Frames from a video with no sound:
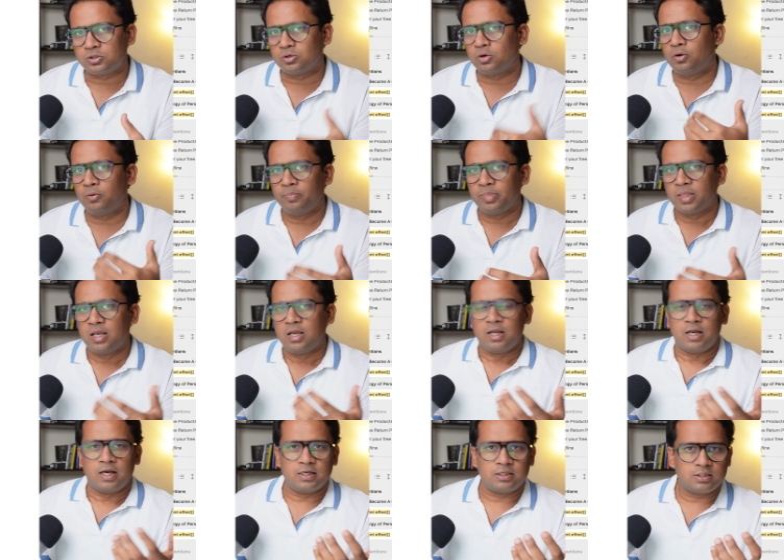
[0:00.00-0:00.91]
So
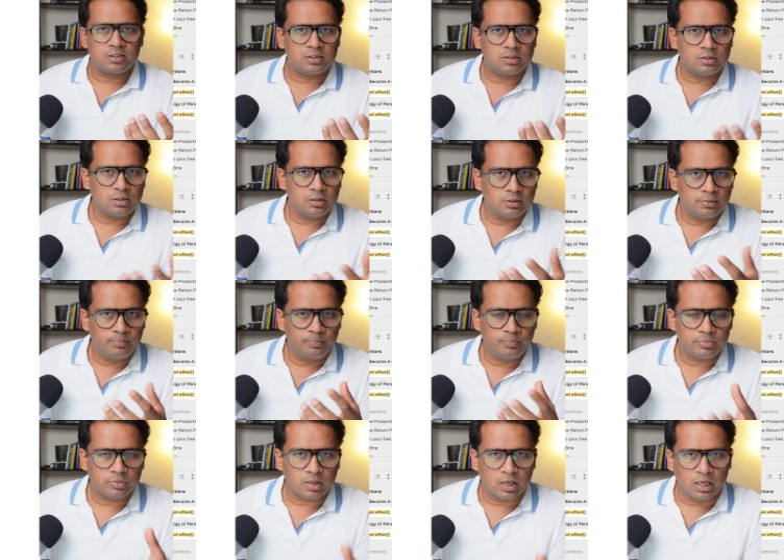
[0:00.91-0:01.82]
it's
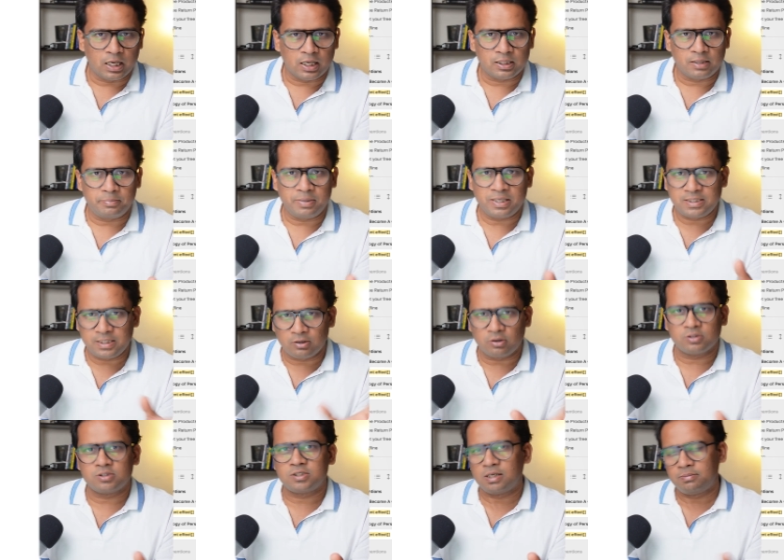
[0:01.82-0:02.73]
the basic
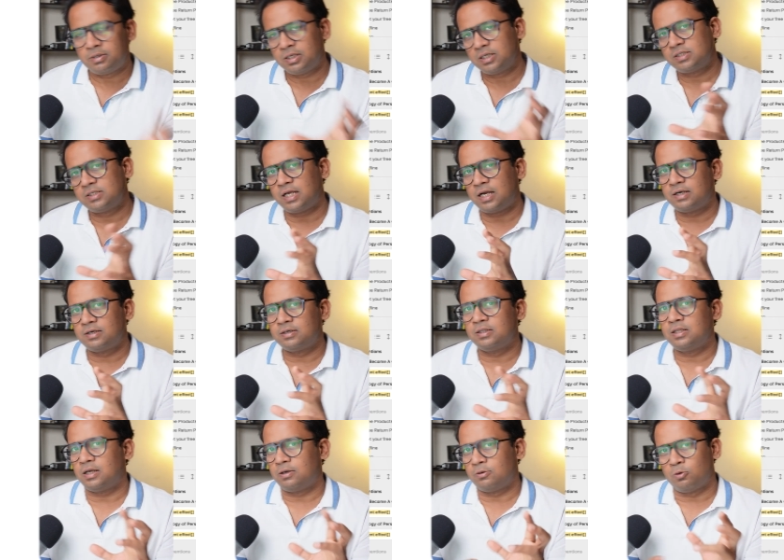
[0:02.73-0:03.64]
concept is that
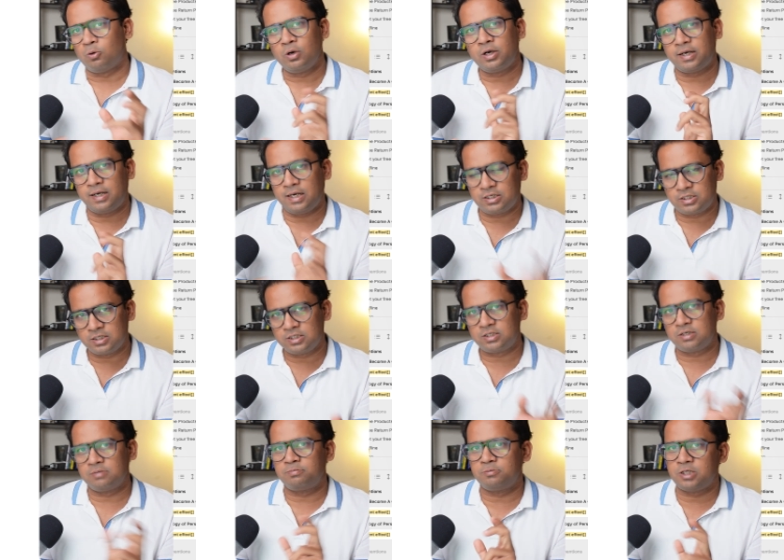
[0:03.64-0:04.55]
the whole
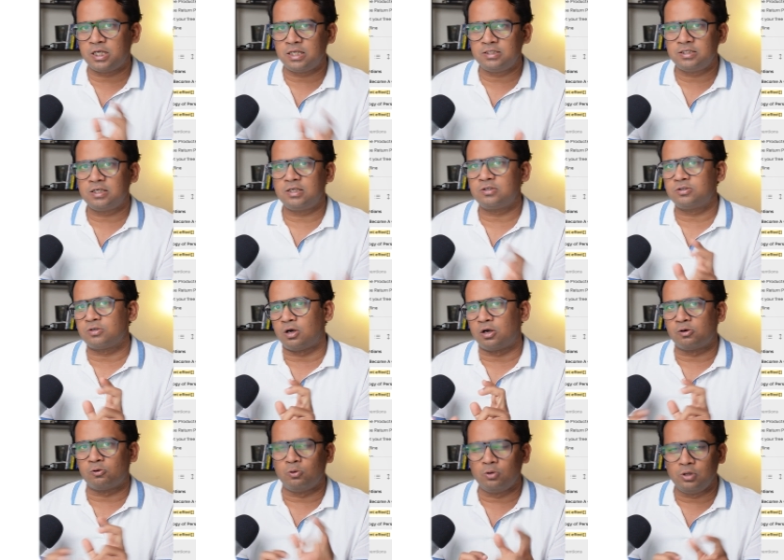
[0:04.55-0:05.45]
relationship changes,
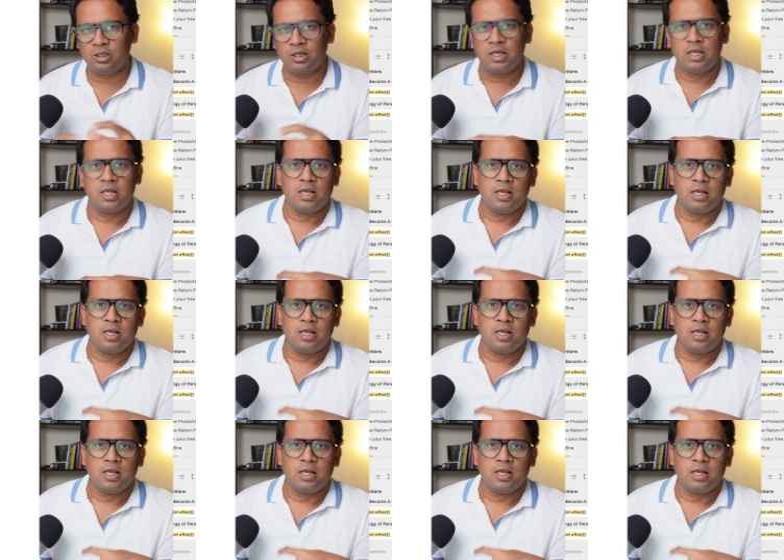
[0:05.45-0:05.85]
or whole